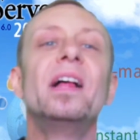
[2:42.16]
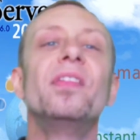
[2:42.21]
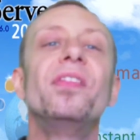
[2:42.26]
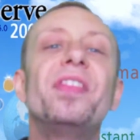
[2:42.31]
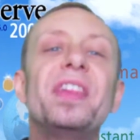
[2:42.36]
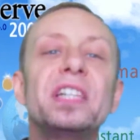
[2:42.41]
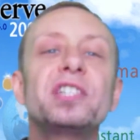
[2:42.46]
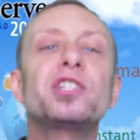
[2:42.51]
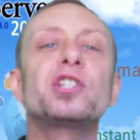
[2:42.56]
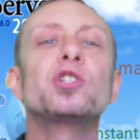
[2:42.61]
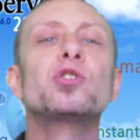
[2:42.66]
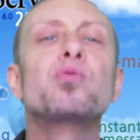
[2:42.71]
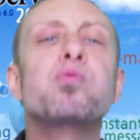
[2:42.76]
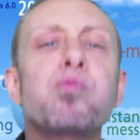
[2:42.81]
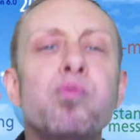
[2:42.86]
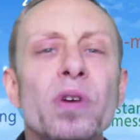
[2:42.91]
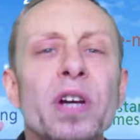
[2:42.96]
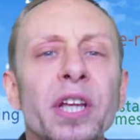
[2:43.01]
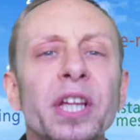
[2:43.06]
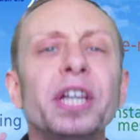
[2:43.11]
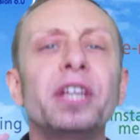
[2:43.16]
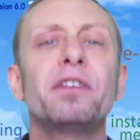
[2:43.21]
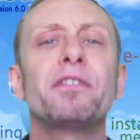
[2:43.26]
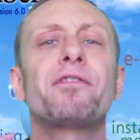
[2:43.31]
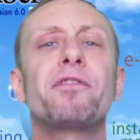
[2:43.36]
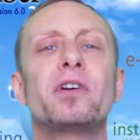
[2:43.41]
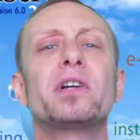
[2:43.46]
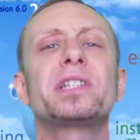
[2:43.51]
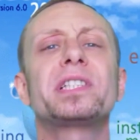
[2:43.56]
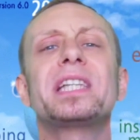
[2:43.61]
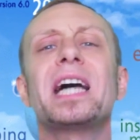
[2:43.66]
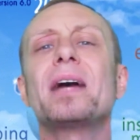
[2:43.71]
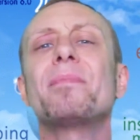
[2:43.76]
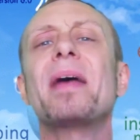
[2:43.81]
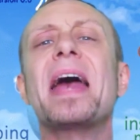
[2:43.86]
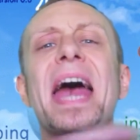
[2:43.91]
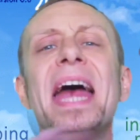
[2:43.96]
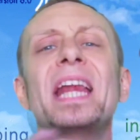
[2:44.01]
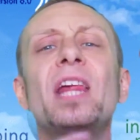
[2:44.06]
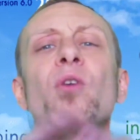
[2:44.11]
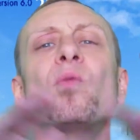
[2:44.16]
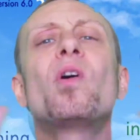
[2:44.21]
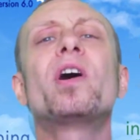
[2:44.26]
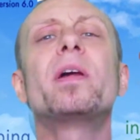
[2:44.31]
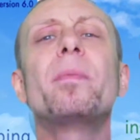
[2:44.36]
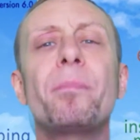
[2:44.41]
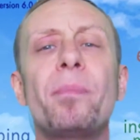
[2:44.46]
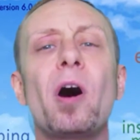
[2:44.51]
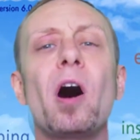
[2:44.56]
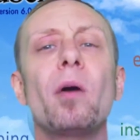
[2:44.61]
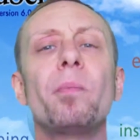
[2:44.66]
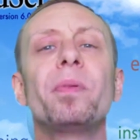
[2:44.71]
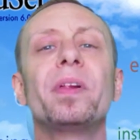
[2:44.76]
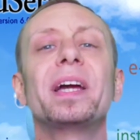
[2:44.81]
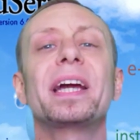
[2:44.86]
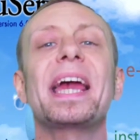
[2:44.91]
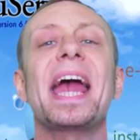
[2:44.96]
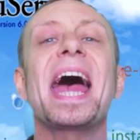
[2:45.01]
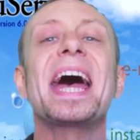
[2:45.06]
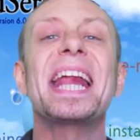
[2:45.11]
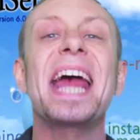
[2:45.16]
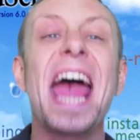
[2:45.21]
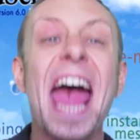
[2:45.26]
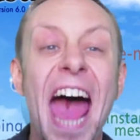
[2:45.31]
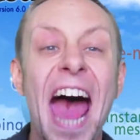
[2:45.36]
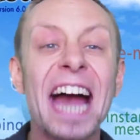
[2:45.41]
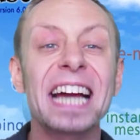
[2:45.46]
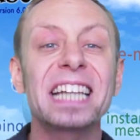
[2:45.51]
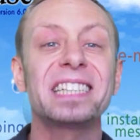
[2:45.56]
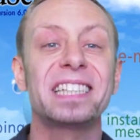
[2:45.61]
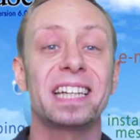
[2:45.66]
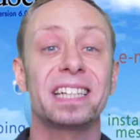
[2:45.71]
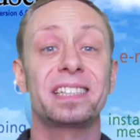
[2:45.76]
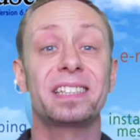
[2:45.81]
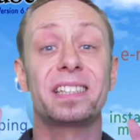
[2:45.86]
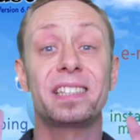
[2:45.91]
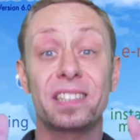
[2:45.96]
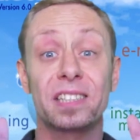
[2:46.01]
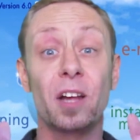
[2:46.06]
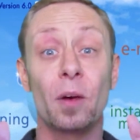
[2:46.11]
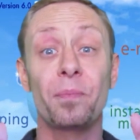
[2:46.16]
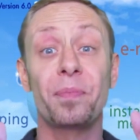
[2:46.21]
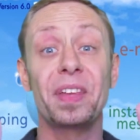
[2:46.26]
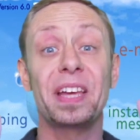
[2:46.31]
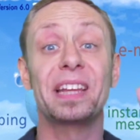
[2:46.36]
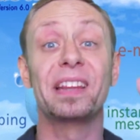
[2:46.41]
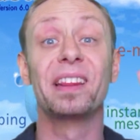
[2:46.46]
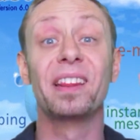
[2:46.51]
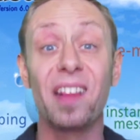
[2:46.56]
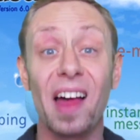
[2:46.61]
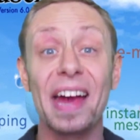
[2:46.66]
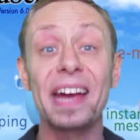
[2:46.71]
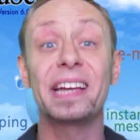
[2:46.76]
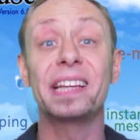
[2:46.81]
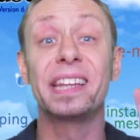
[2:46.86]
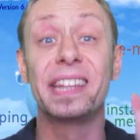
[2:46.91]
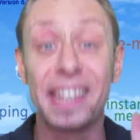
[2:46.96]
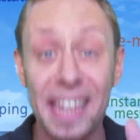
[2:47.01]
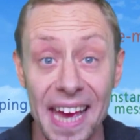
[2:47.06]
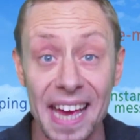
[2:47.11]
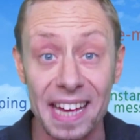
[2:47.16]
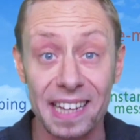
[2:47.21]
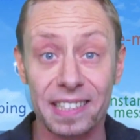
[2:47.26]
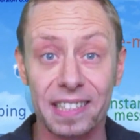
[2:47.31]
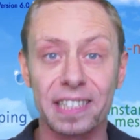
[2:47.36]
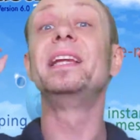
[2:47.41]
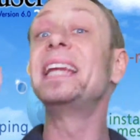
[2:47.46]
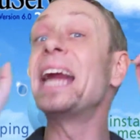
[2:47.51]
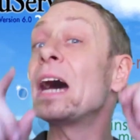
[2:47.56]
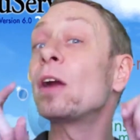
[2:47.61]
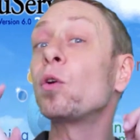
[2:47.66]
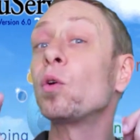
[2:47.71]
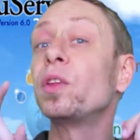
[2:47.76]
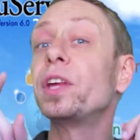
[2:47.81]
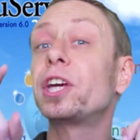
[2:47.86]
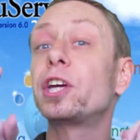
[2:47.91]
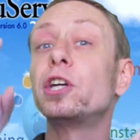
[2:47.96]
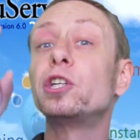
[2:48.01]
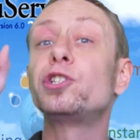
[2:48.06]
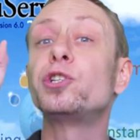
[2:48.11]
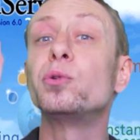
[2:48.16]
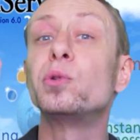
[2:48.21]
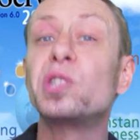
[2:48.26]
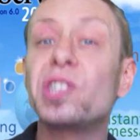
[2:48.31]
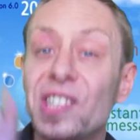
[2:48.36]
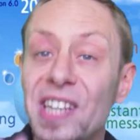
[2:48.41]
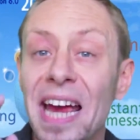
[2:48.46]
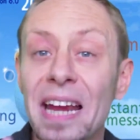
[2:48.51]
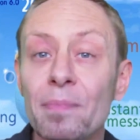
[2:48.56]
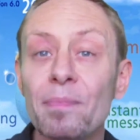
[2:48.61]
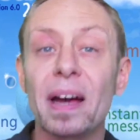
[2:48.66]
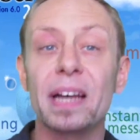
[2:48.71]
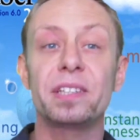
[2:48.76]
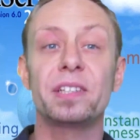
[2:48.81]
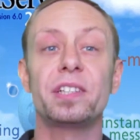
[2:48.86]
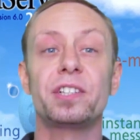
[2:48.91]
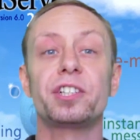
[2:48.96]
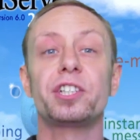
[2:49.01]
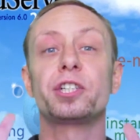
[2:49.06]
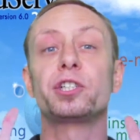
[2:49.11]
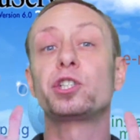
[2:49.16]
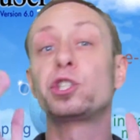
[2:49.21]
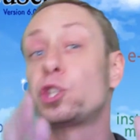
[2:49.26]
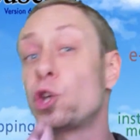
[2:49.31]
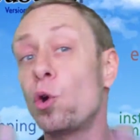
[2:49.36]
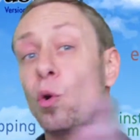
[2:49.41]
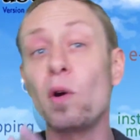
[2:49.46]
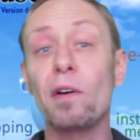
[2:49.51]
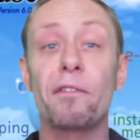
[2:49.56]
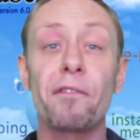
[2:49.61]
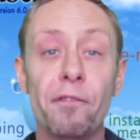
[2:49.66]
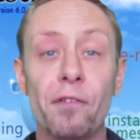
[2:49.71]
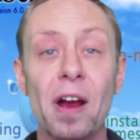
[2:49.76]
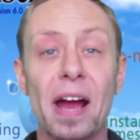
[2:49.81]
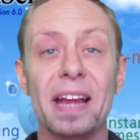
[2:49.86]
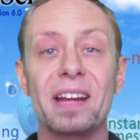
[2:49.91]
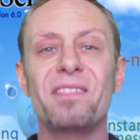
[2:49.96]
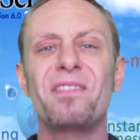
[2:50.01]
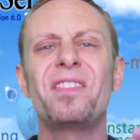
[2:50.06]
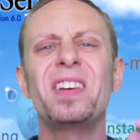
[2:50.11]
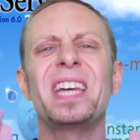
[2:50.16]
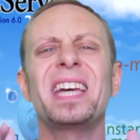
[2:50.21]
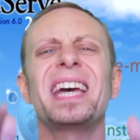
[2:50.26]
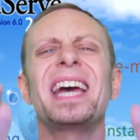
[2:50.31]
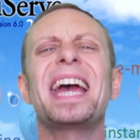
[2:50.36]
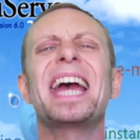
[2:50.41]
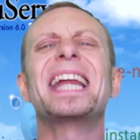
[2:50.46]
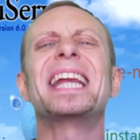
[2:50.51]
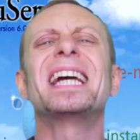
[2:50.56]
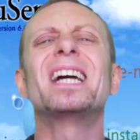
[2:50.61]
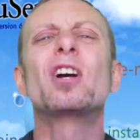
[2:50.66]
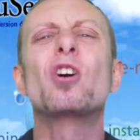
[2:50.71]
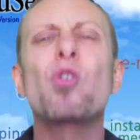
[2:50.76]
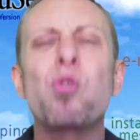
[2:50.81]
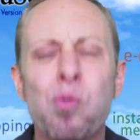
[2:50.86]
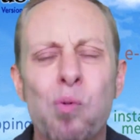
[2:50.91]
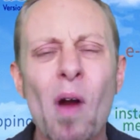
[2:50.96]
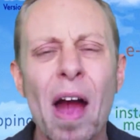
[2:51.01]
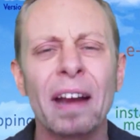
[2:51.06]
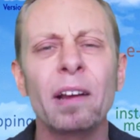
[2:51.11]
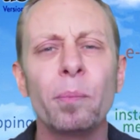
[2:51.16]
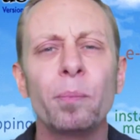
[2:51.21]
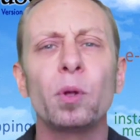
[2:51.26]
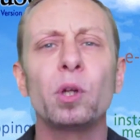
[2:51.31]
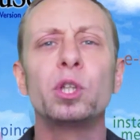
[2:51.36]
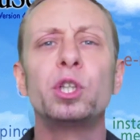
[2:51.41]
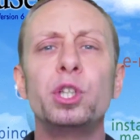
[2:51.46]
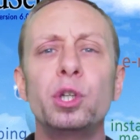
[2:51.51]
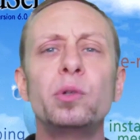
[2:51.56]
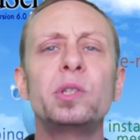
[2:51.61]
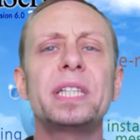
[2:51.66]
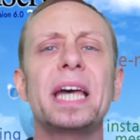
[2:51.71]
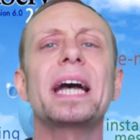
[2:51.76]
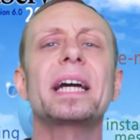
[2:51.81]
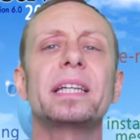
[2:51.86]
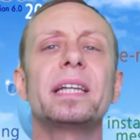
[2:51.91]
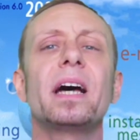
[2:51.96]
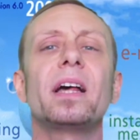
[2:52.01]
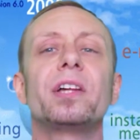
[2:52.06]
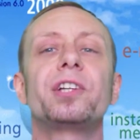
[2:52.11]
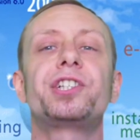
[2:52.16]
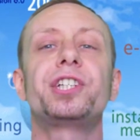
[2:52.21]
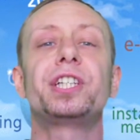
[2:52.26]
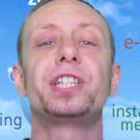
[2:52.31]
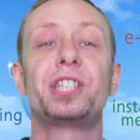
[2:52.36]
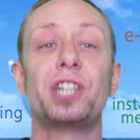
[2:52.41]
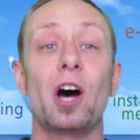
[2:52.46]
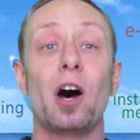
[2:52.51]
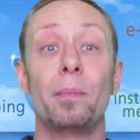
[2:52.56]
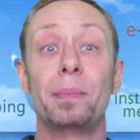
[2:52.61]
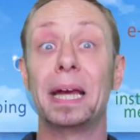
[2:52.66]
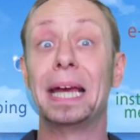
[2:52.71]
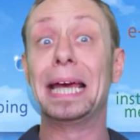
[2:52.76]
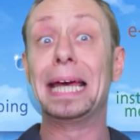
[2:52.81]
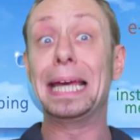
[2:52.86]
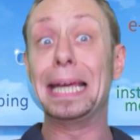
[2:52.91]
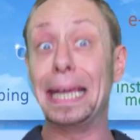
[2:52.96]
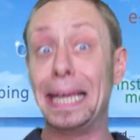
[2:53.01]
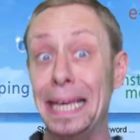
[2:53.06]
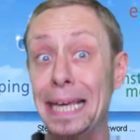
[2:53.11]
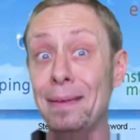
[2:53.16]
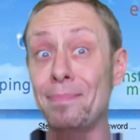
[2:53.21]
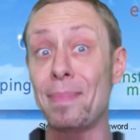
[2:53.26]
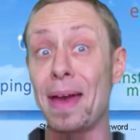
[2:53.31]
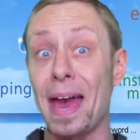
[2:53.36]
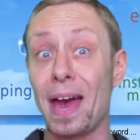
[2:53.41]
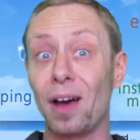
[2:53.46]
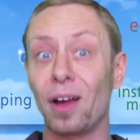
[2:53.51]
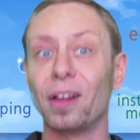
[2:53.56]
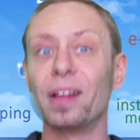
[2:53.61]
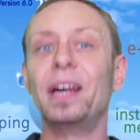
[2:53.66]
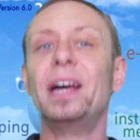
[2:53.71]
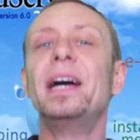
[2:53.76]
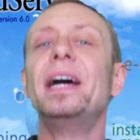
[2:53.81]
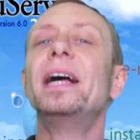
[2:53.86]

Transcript: This is really the first time anyone in public had access to something like this. Not only could you send messages to a friend via an incredible new technology dubbed email,